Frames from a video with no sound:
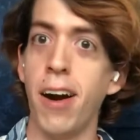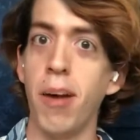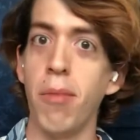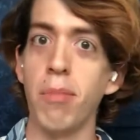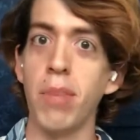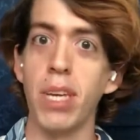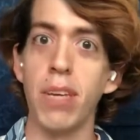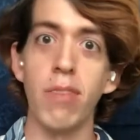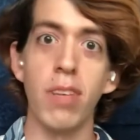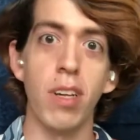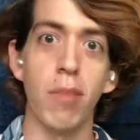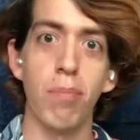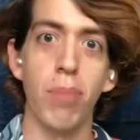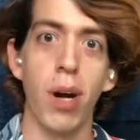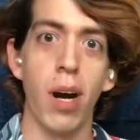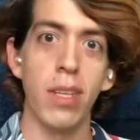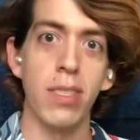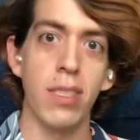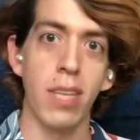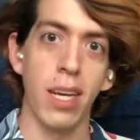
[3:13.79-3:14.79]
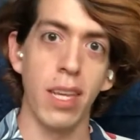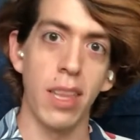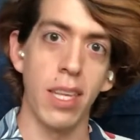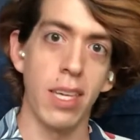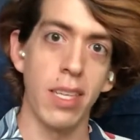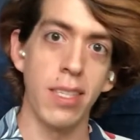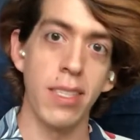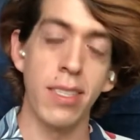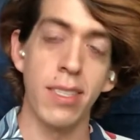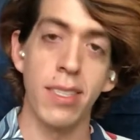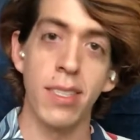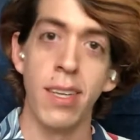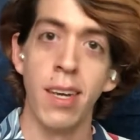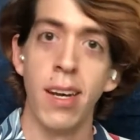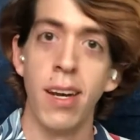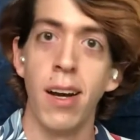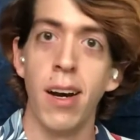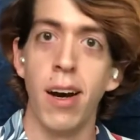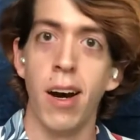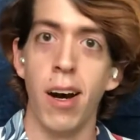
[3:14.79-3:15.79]
Even in pots like this,
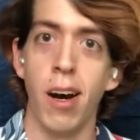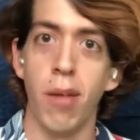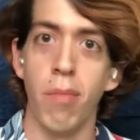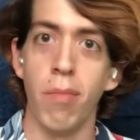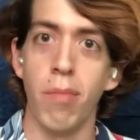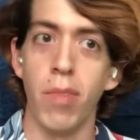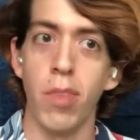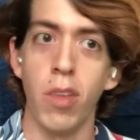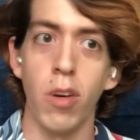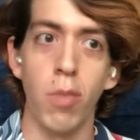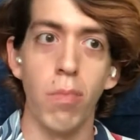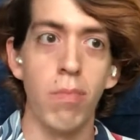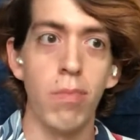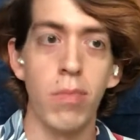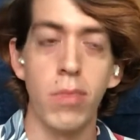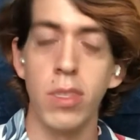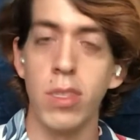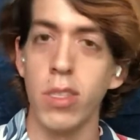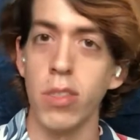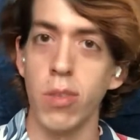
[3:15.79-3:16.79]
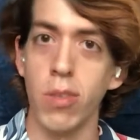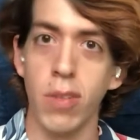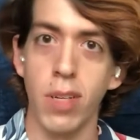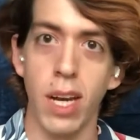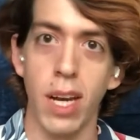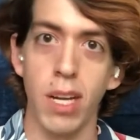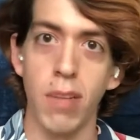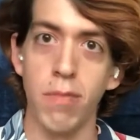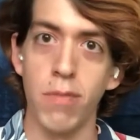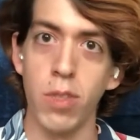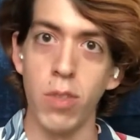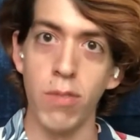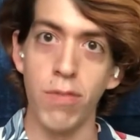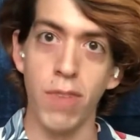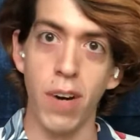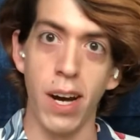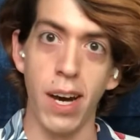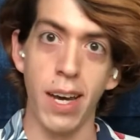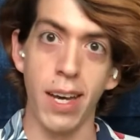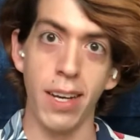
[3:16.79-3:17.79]
they'll still kind of do
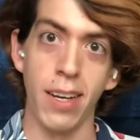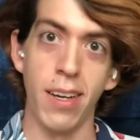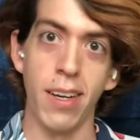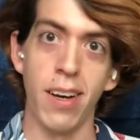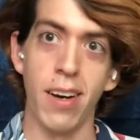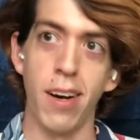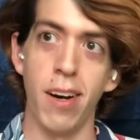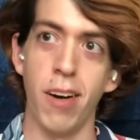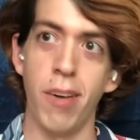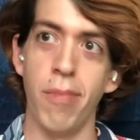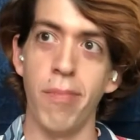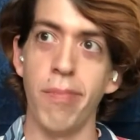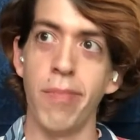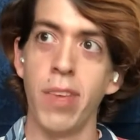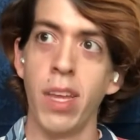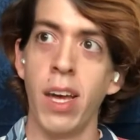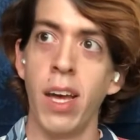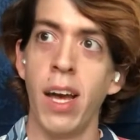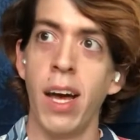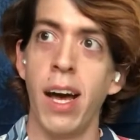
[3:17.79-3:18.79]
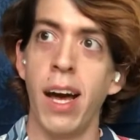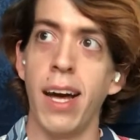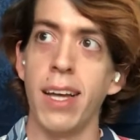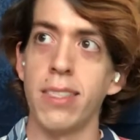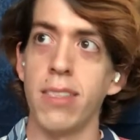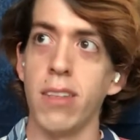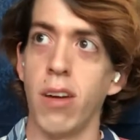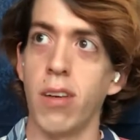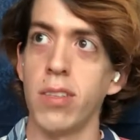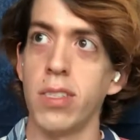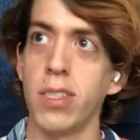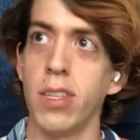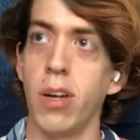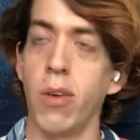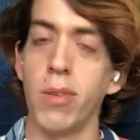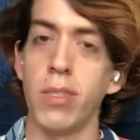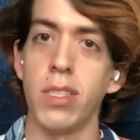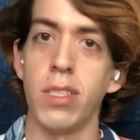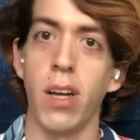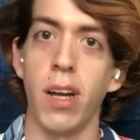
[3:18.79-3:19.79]
fine, as long as
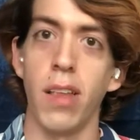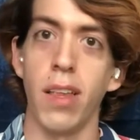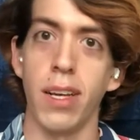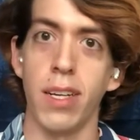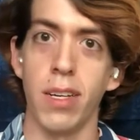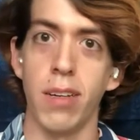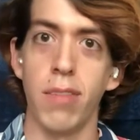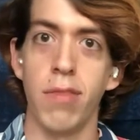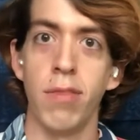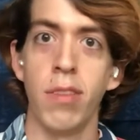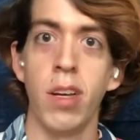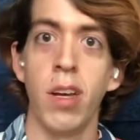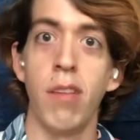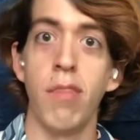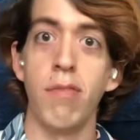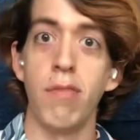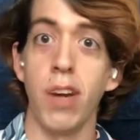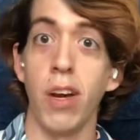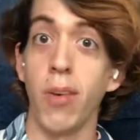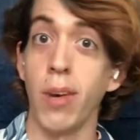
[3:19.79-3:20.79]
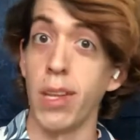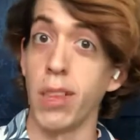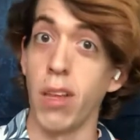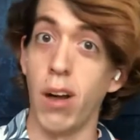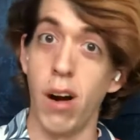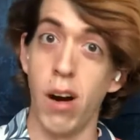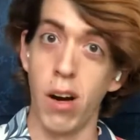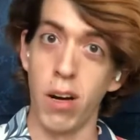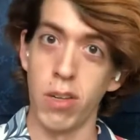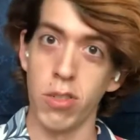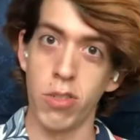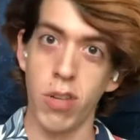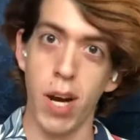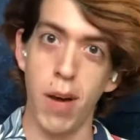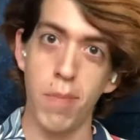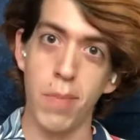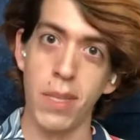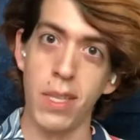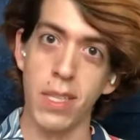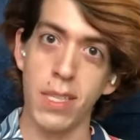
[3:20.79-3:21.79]
it's not like a very long drop
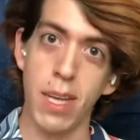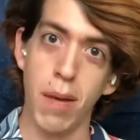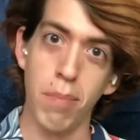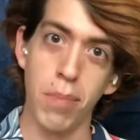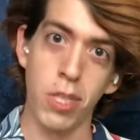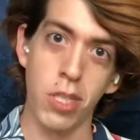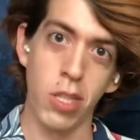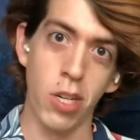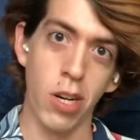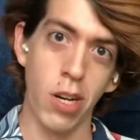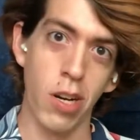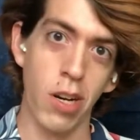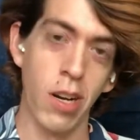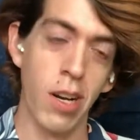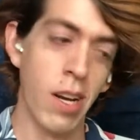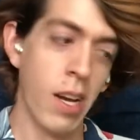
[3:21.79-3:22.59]
in the temperature.